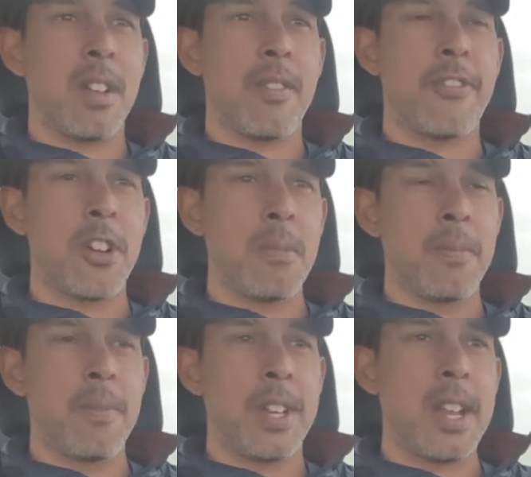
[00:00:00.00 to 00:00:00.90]

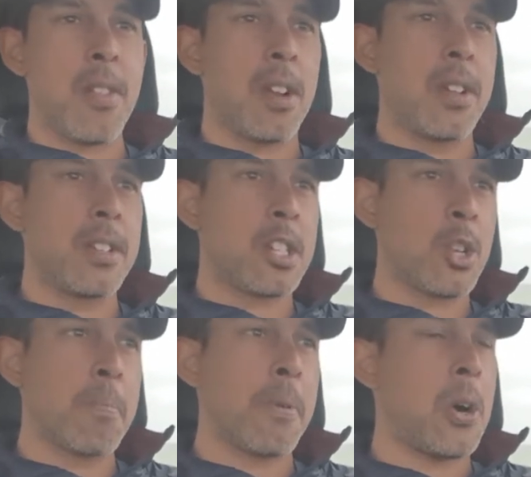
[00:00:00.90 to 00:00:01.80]
from the Netherlands
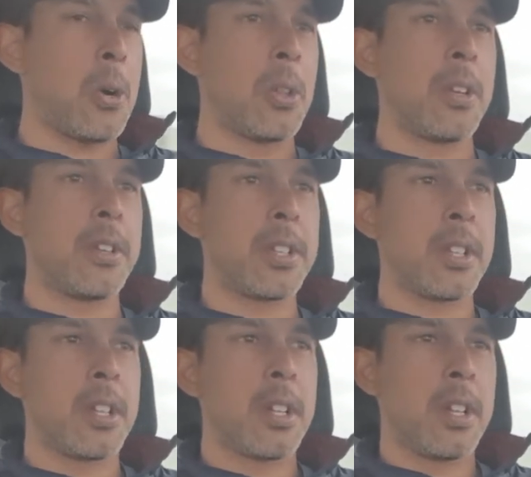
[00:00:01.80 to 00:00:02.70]
to Poland.
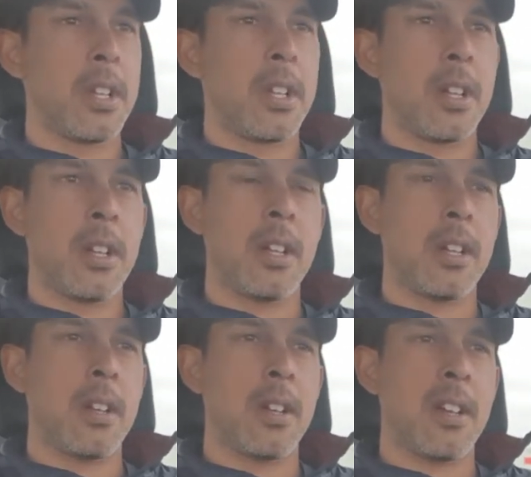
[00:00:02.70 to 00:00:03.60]

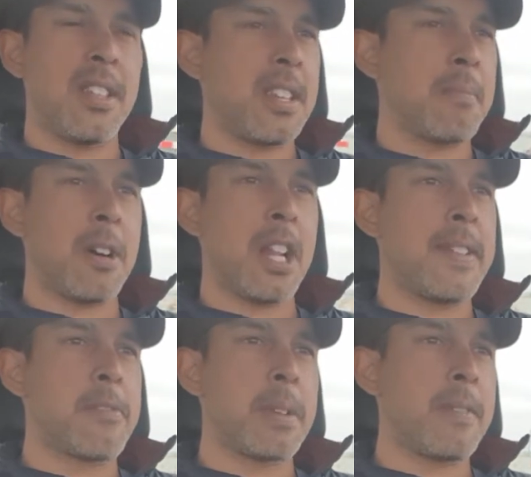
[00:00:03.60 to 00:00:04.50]
I think it might have
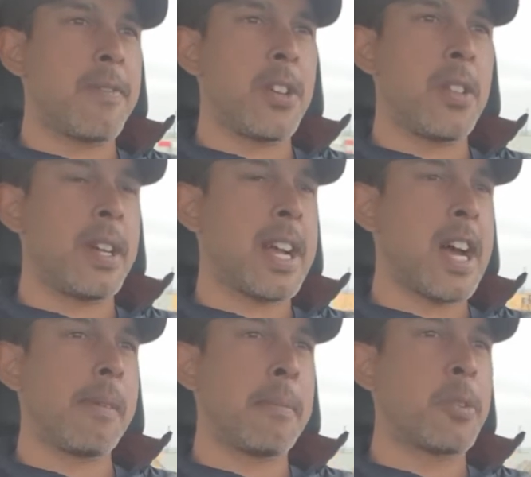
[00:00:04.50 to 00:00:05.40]
even been further, I
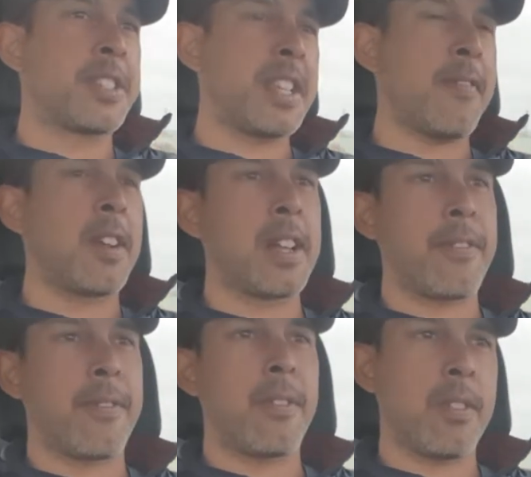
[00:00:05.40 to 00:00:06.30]
can't remember. It definitely
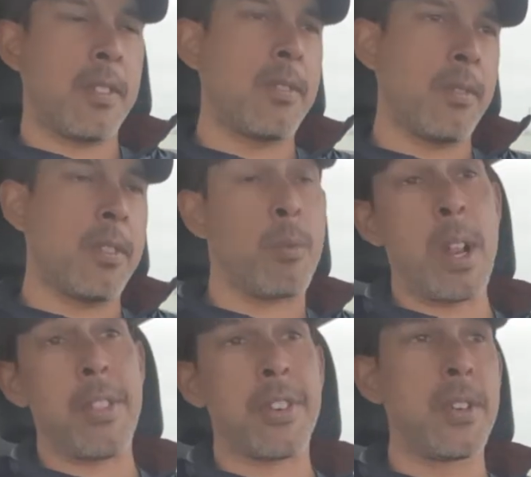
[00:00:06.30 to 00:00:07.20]

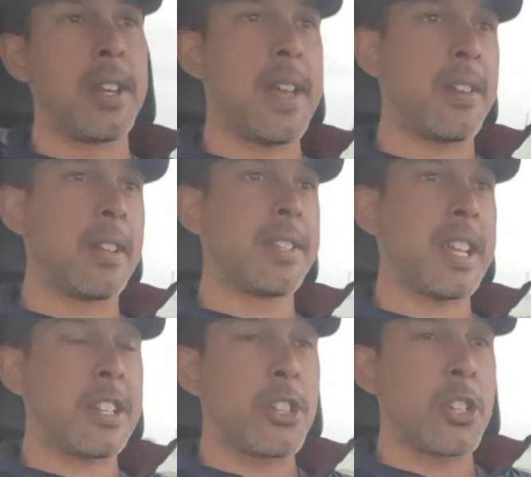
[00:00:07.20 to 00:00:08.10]
went through the Netherlands
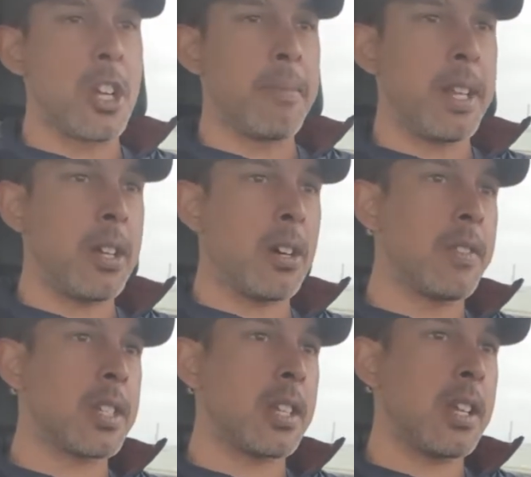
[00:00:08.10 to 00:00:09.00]
and Germany,
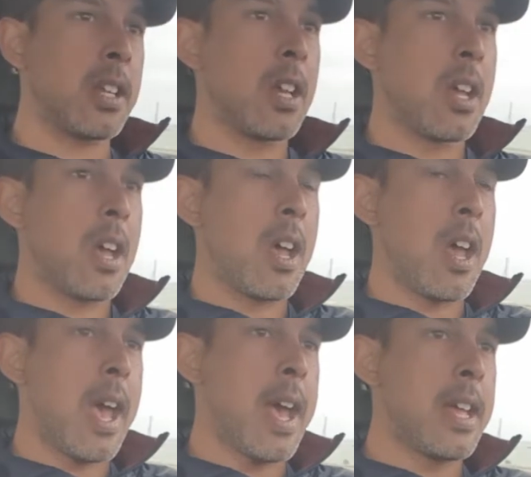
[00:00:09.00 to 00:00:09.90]
obviously,
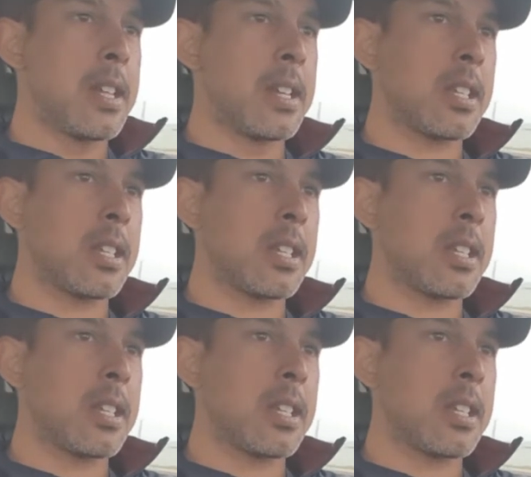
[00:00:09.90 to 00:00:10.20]
and